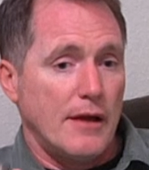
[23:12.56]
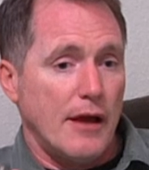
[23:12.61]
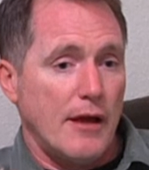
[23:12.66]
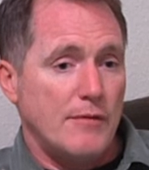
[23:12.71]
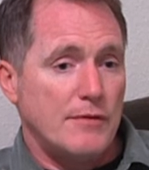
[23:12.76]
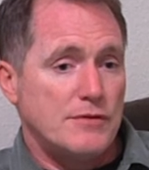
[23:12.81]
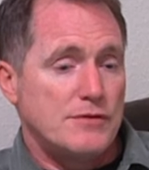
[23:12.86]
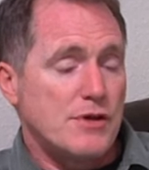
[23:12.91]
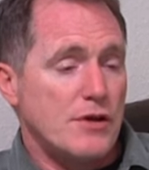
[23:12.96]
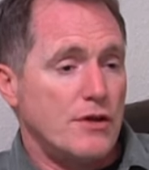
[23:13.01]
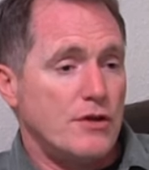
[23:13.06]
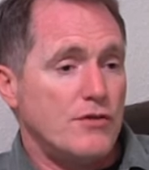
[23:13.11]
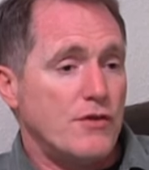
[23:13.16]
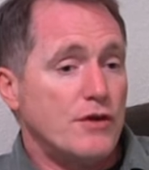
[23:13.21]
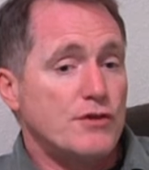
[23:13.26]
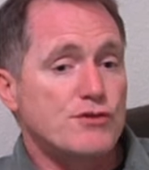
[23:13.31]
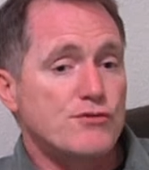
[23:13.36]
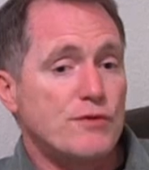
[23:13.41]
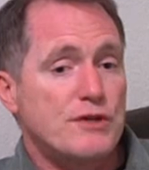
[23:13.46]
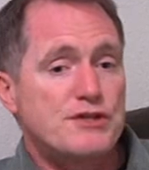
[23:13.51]
I mean, so
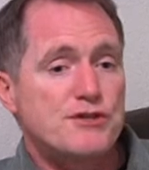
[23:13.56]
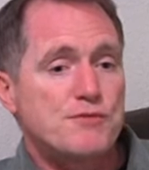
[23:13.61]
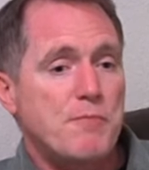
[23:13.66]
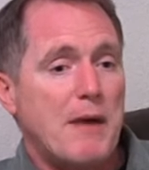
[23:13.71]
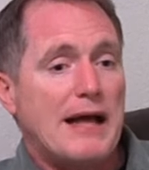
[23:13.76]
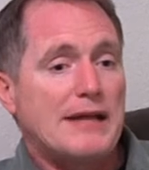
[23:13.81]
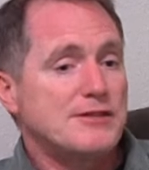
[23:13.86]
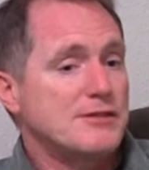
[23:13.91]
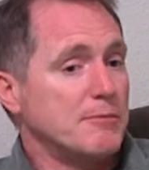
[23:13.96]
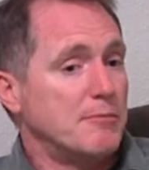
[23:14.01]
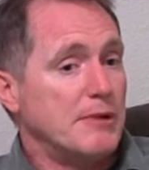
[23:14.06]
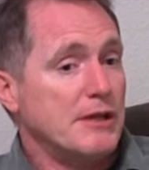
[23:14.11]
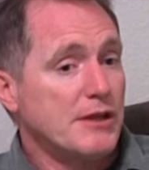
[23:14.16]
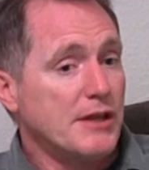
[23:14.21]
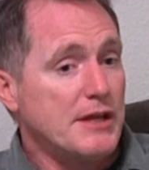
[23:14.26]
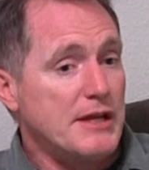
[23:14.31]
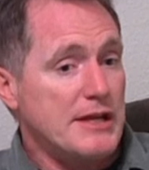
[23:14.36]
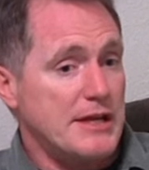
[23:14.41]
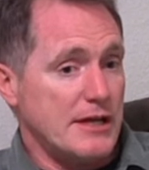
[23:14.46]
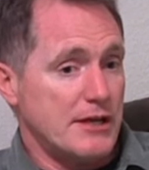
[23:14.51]
there's
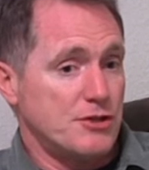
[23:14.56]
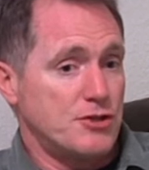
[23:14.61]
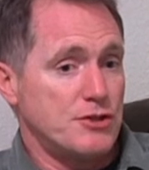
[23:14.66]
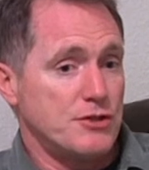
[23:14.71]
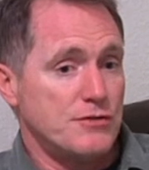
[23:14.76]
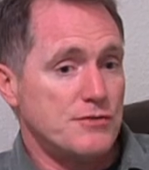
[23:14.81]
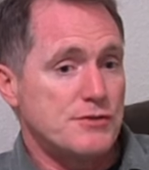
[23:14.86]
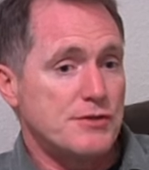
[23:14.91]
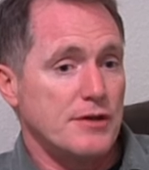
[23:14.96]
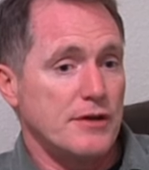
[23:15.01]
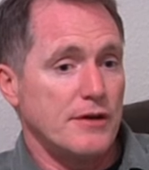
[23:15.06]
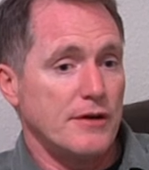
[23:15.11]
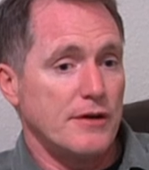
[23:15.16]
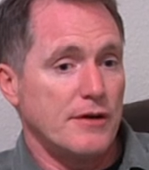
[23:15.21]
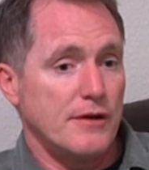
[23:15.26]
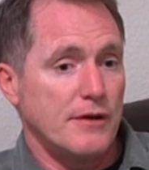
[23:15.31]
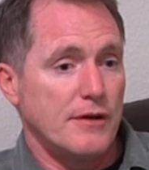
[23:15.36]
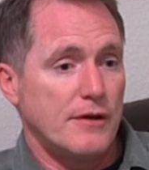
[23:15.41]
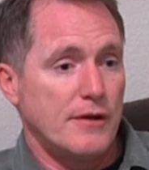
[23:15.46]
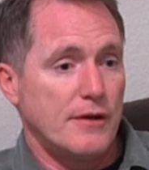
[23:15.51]
responsibility issues
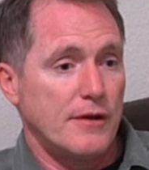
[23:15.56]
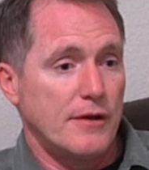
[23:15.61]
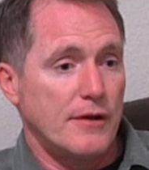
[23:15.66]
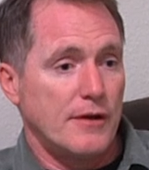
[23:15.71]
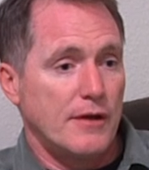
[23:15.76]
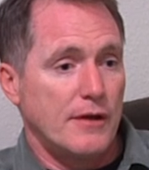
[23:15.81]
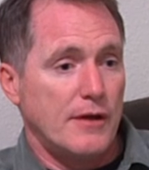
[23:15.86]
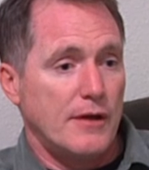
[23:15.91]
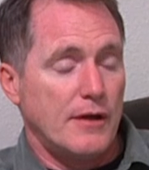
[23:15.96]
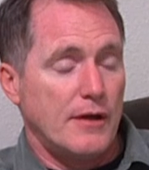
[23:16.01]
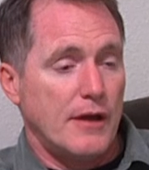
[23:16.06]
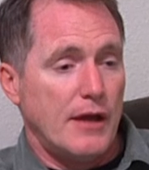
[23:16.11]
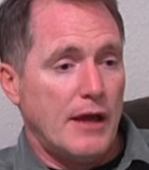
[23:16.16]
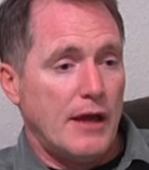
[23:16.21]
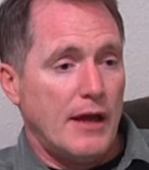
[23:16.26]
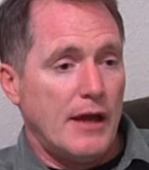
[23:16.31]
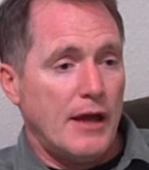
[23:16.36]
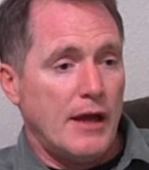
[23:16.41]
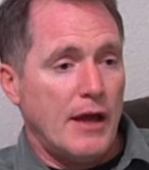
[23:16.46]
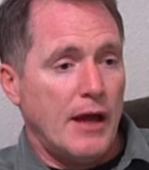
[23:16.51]
here.
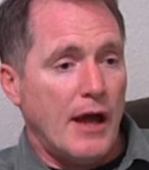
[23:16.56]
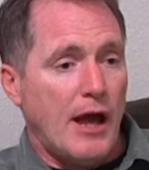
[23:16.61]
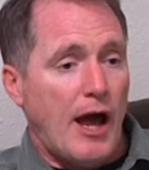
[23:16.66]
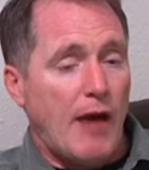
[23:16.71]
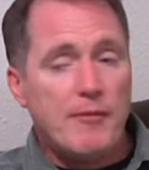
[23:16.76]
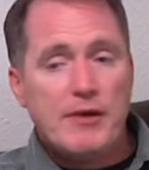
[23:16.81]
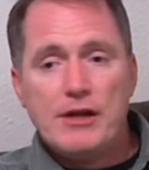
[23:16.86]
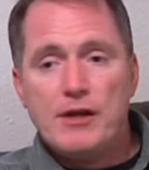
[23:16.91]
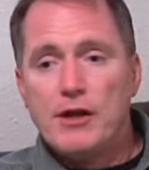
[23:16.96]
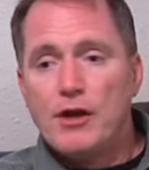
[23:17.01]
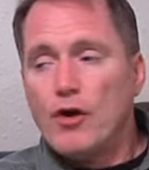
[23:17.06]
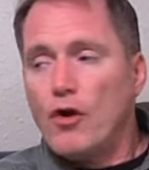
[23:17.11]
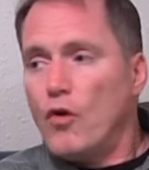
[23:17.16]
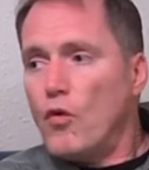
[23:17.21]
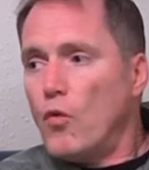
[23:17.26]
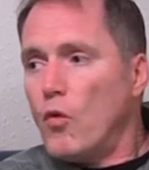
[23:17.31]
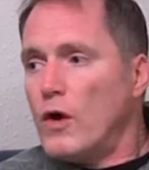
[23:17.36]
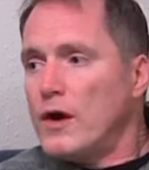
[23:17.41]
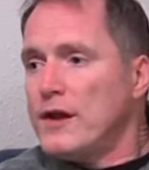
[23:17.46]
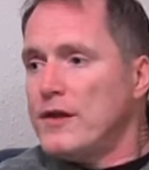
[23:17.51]
I mean,
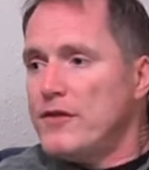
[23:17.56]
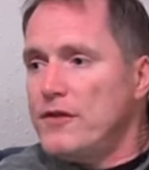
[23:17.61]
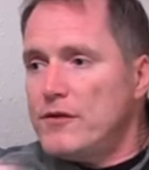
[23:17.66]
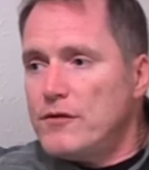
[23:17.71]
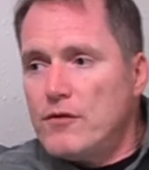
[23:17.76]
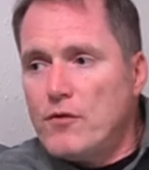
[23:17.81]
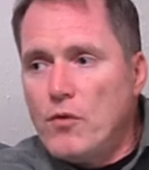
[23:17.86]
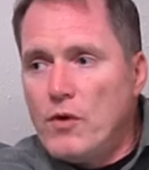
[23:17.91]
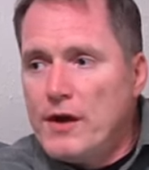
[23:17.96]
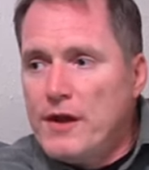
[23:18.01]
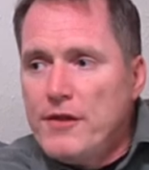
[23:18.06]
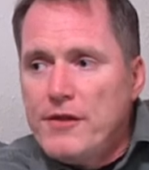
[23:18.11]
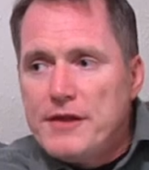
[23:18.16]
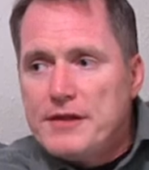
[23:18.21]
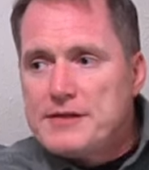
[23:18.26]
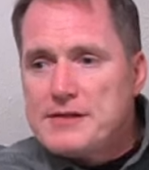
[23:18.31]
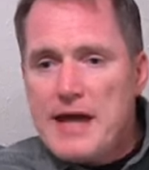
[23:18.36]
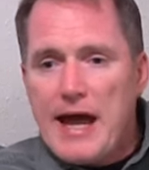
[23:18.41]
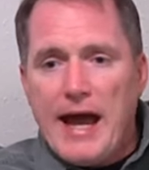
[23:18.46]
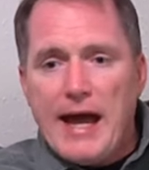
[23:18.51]
one of the one of the
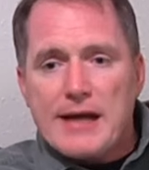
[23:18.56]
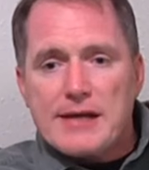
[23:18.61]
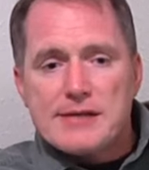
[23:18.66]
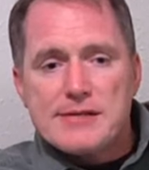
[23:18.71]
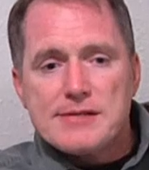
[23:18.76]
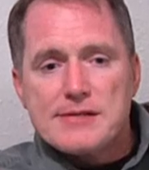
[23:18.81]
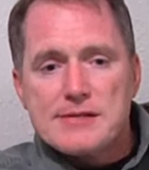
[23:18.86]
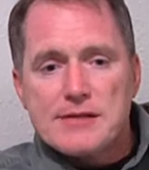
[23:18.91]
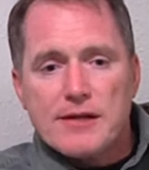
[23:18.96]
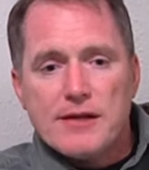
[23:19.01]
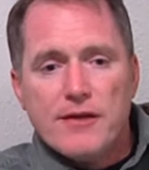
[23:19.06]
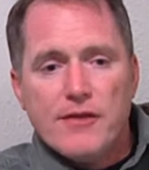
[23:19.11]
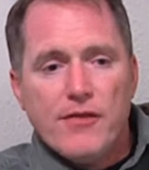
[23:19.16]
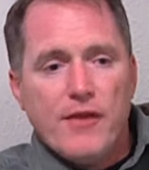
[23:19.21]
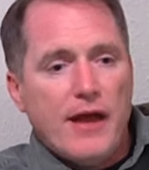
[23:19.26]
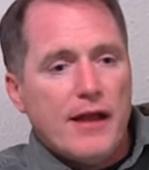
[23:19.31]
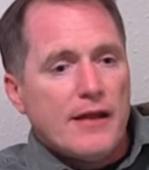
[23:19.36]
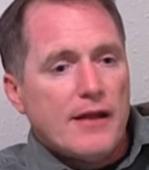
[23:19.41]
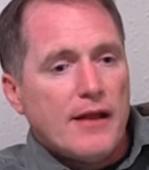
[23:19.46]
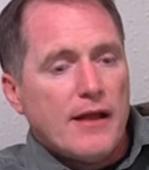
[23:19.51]
texts
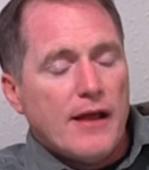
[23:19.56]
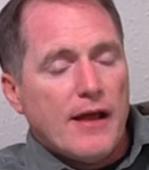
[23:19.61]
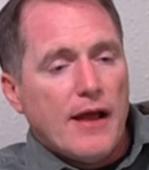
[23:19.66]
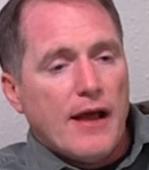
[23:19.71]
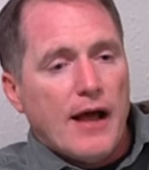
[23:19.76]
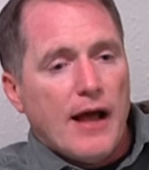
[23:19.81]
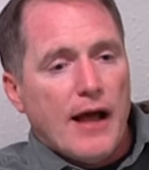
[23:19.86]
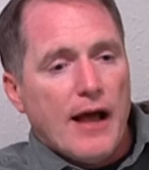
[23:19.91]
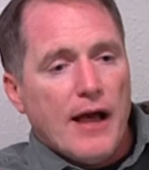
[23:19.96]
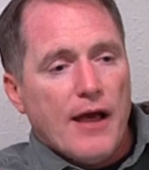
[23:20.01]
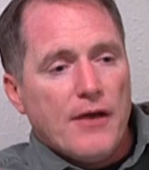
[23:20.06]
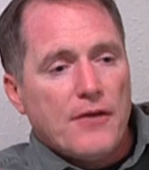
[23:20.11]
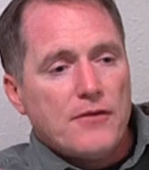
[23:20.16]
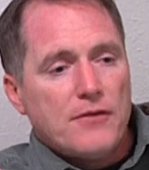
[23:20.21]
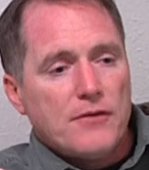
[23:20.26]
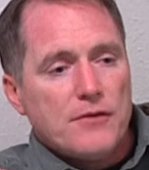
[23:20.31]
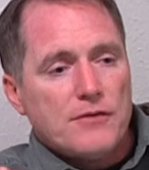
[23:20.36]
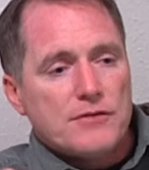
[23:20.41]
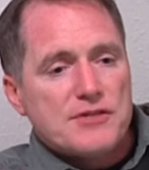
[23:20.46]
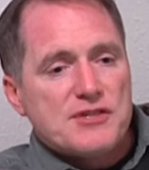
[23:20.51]
that
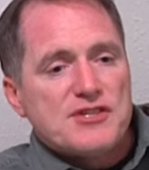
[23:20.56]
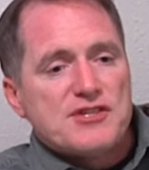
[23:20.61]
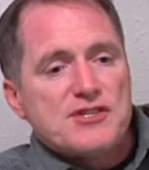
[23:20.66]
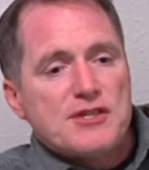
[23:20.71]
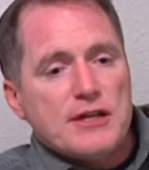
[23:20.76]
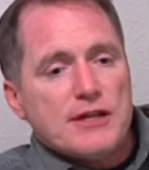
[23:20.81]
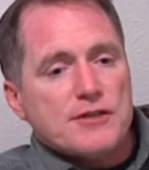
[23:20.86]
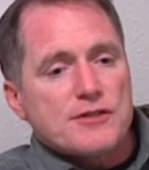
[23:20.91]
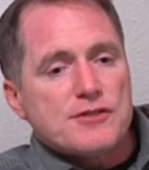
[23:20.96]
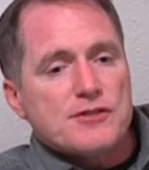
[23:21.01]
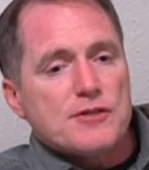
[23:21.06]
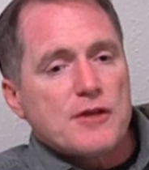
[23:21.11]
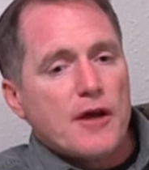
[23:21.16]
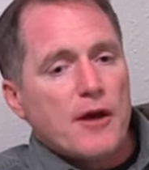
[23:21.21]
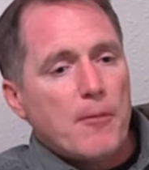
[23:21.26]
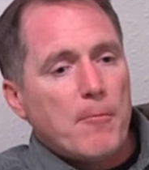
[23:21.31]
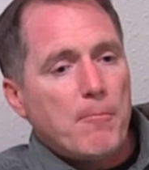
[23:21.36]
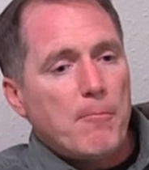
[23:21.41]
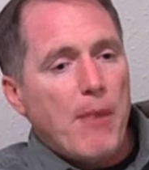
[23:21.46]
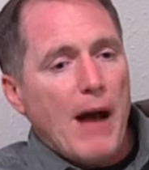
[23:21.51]
sits
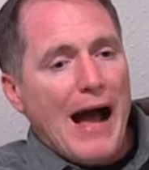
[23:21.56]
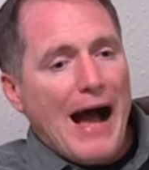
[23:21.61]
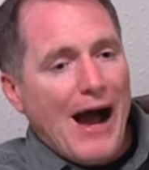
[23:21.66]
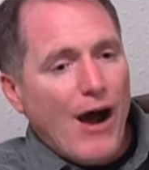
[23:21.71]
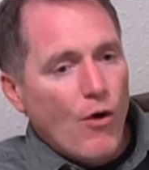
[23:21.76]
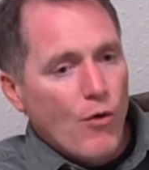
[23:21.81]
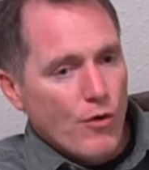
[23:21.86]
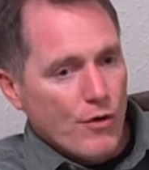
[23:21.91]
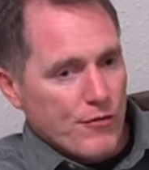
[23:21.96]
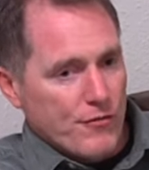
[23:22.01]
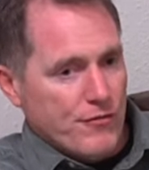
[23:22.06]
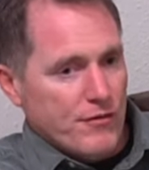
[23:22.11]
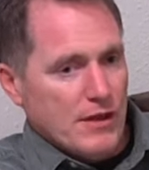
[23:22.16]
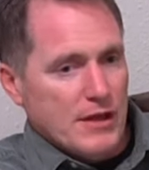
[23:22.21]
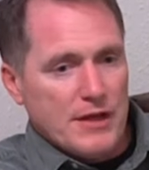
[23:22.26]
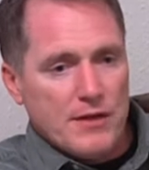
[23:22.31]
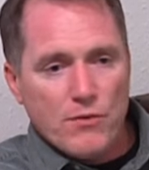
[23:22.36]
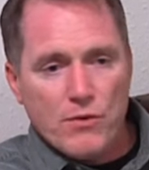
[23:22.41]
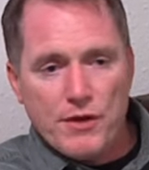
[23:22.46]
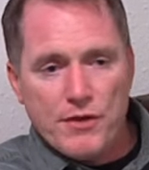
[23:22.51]

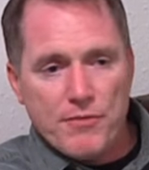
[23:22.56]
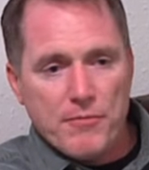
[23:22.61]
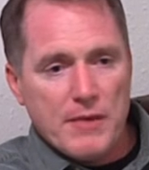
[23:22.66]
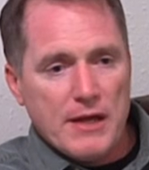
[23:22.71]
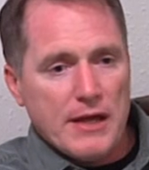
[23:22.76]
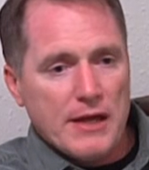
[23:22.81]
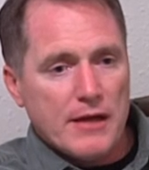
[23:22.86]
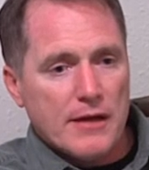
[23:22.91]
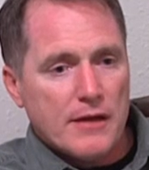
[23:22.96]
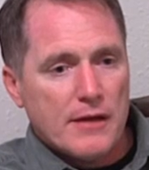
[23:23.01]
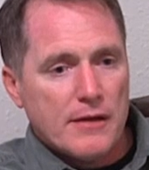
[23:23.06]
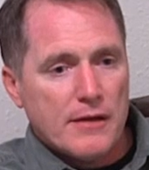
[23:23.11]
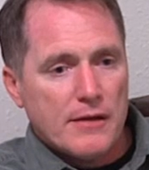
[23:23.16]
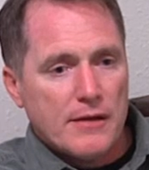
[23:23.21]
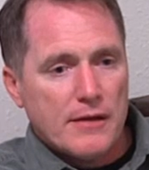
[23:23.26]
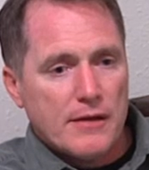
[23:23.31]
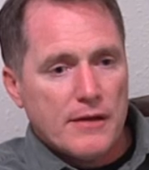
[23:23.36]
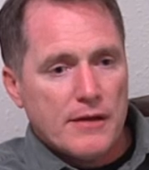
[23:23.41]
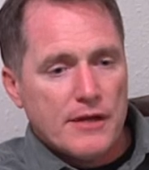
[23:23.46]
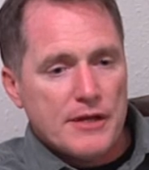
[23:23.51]
powerfully with me
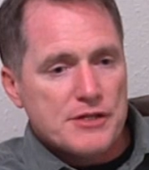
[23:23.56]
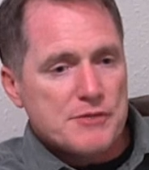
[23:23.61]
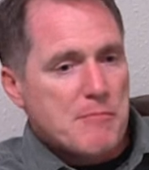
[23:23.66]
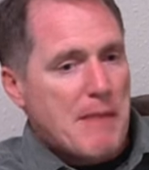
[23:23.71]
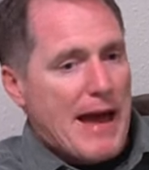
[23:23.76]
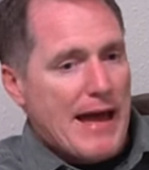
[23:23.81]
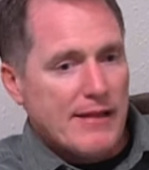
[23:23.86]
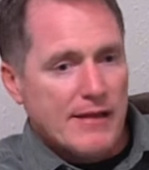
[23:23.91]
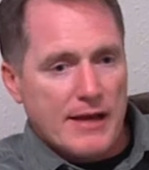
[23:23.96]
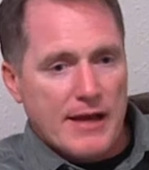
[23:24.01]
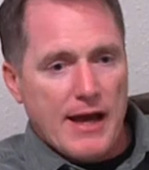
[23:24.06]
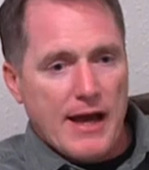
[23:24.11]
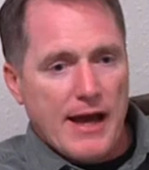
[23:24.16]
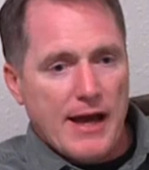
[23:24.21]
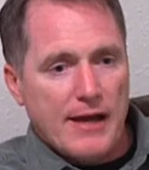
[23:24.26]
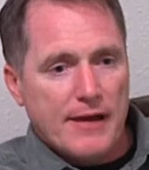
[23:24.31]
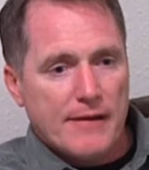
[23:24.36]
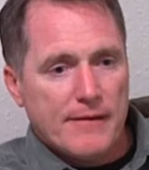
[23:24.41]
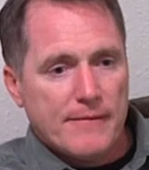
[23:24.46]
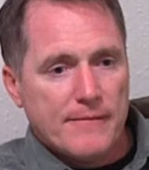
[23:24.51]
is
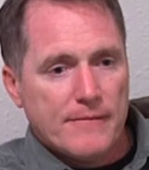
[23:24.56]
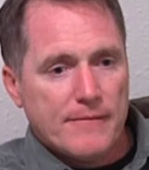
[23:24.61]
Malachi.